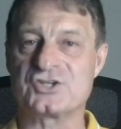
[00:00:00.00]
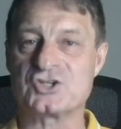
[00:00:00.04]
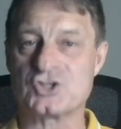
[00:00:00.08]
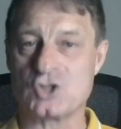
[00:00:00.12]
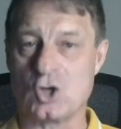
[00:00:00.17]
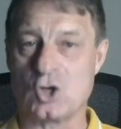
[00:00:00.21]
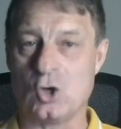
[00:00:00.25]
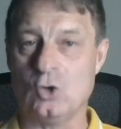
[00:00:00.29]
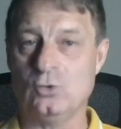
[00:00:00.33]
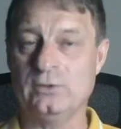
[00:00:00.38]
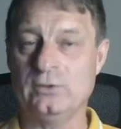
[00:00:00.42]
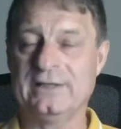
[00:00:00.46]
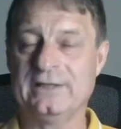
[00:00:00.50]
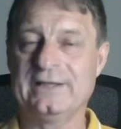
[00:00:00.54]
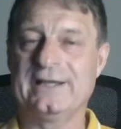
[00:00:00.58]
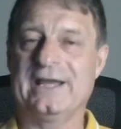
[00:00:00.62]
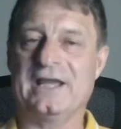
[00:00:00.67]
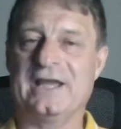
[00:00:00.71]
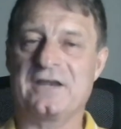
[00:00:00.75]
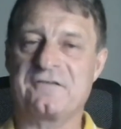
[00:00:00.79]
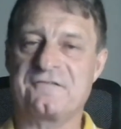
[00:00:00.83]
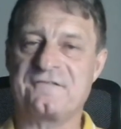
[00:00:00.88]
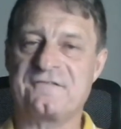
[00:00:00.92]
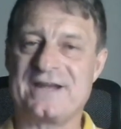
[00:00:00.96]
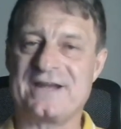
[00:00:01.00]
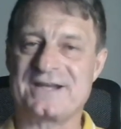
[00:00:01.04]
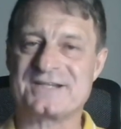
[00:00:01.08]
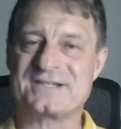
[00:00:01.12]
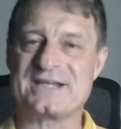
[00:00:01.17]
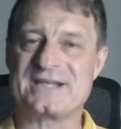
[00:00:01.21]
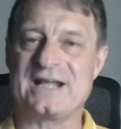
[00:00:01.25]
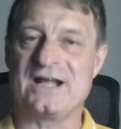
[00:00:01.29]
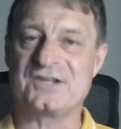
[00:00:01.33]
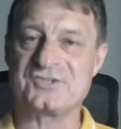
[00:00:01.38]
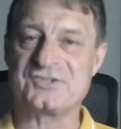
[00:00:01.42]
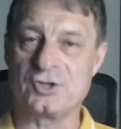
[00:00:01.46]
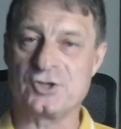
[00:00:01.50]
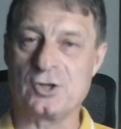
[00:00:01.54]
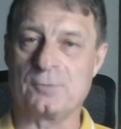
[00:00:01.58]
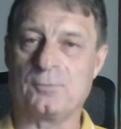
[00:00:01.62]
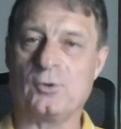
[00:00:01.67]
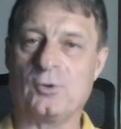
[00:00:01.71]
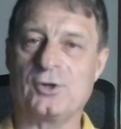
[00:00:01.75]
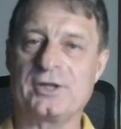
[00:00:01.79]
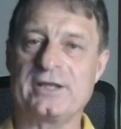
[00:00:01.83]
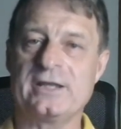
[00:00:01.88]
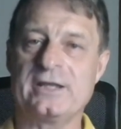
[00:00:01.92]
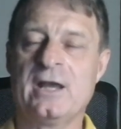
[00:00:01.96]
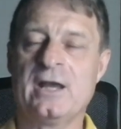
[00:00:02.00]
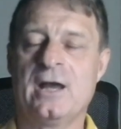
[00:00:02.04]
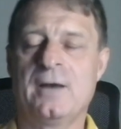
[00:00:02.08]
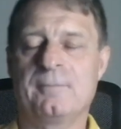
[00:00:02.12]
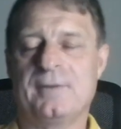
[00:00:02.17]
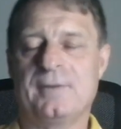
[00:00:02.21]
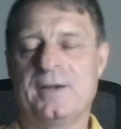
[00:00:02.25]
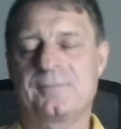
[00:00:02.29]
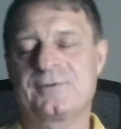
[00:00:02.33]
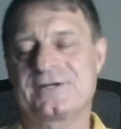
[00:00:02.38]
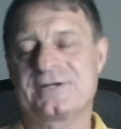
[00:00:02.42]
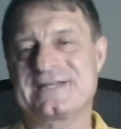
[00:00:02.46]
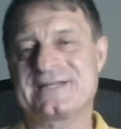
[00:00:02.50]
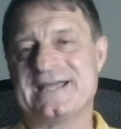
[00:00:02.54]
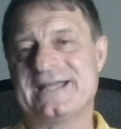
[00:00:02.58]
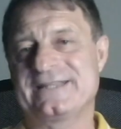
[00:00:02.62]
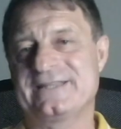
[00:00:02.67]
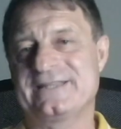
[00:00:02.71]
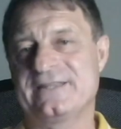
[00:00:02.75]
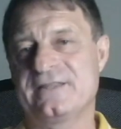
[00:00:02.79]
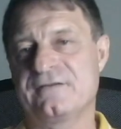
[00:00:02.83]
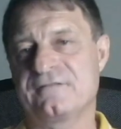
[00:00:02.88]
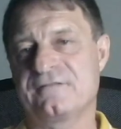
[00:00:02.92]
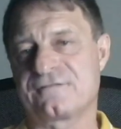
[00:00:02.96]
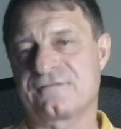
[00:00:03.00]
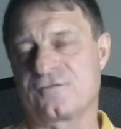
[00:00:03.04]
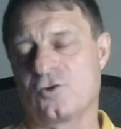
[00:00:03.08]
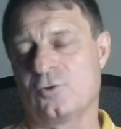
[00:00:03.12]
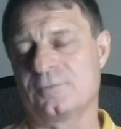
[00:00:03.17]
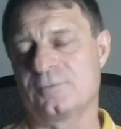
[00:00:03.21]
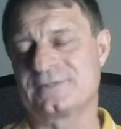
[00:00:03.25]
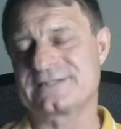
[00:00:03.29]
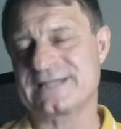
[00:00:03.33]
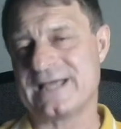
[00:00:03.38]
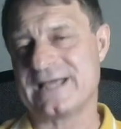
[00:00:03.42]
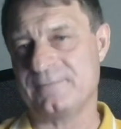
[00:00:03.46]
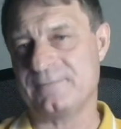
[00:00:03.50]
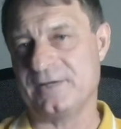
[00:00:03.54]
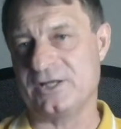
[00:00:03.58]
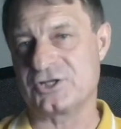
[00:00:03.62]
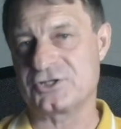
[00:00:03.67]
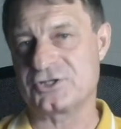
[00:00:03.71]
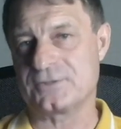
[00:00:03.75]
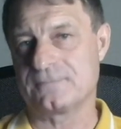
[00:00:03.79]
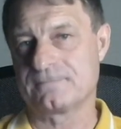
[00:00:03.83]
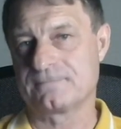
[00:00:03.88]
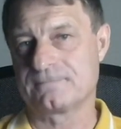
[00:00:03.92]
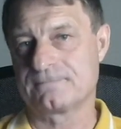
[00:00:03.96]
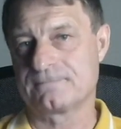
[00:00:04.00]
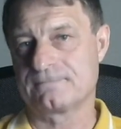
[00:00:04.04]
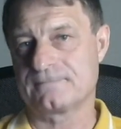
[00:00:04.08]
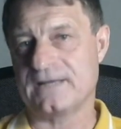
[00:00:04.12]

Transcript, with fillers: So it affects cells in your body by protecting them from damage.